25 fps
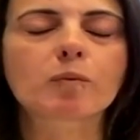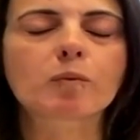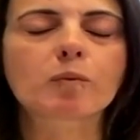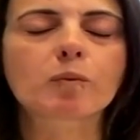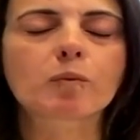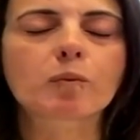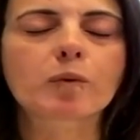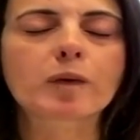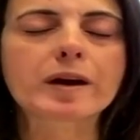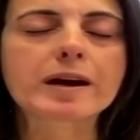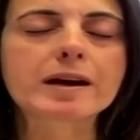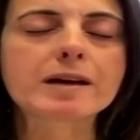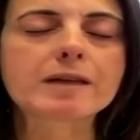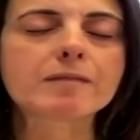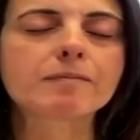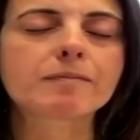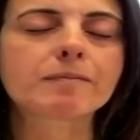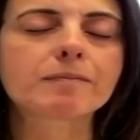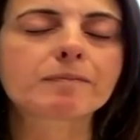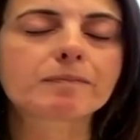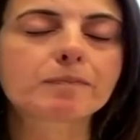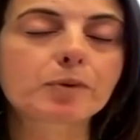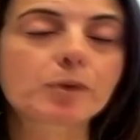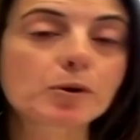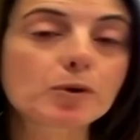We
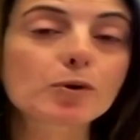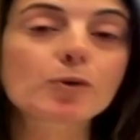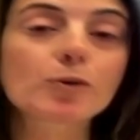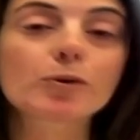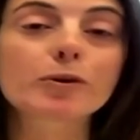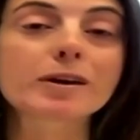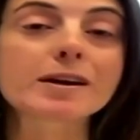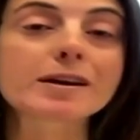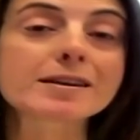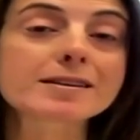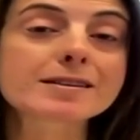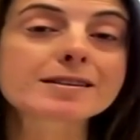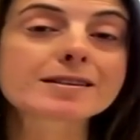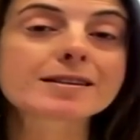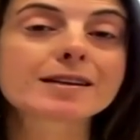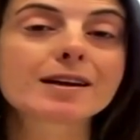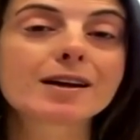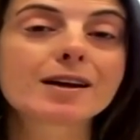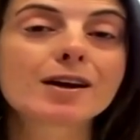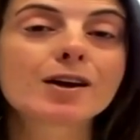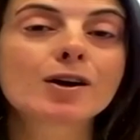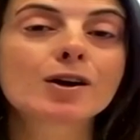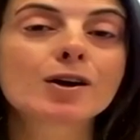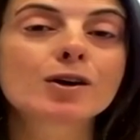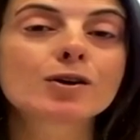put all this
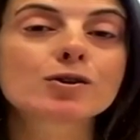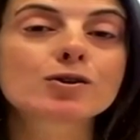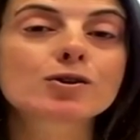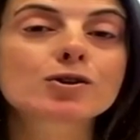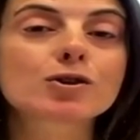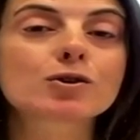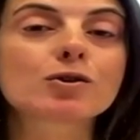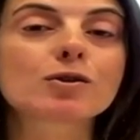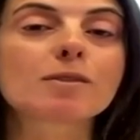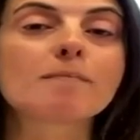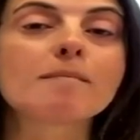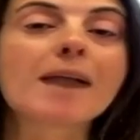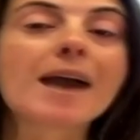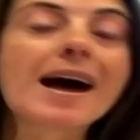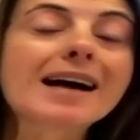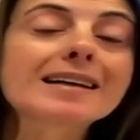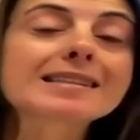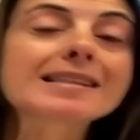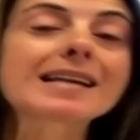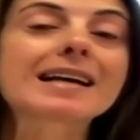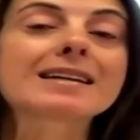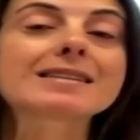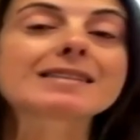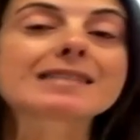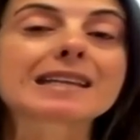to the Met
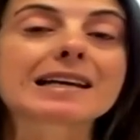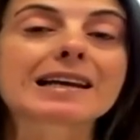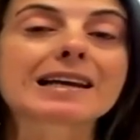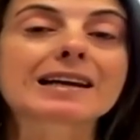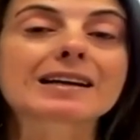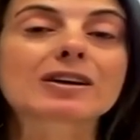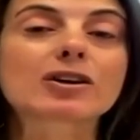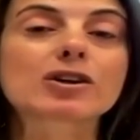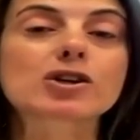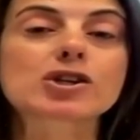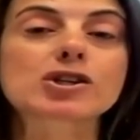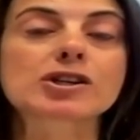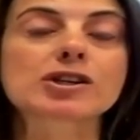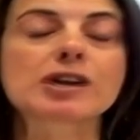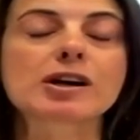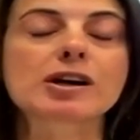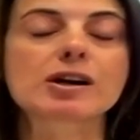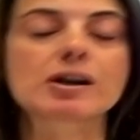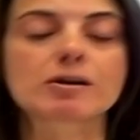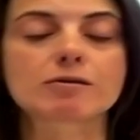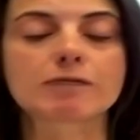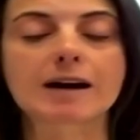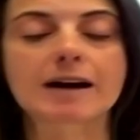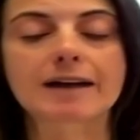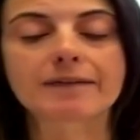and to
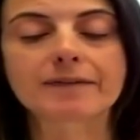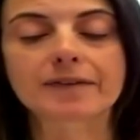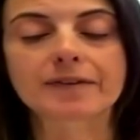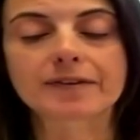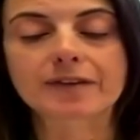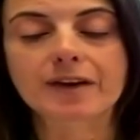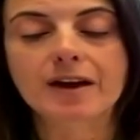Lancashire, and